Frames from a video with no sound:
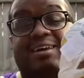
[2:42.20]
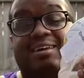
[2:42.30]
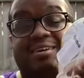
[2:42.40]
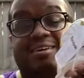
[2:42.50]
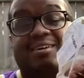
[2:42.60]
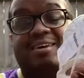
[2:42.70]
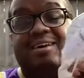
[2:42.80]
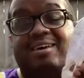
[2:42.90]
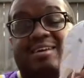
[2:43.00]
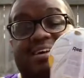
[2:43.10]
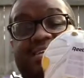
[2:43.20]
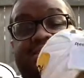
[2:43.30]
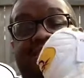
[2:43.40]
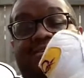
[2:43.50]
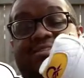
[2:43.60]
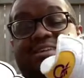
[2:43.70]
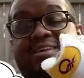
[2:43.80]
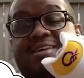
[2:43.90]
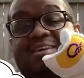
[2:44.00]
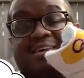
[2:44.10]
here. Yes, sir.
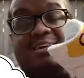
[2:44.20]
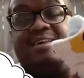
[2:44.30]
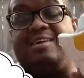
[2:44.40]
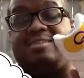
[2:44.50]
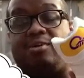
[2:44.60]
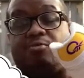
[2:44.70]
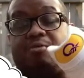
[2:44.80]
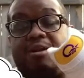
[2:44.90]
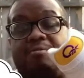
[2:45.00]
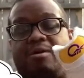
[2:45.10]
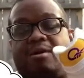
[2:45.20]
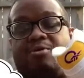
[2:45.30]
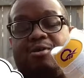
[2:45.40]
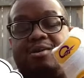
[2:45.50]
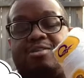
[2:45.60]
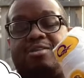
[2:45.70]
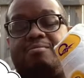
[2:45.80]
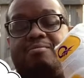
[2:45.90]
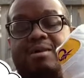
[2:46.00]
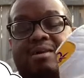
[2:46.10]
Ski, the Reebok Question
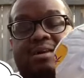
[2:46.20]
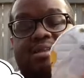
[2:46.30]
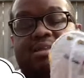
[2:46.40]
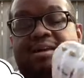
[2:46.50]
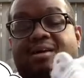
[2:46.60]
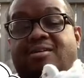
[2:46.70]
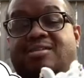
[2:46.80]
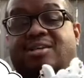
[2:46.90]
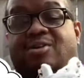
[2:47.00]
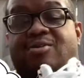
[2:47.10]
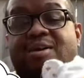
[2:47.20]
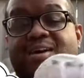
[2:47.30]
Mid Yellow Toe,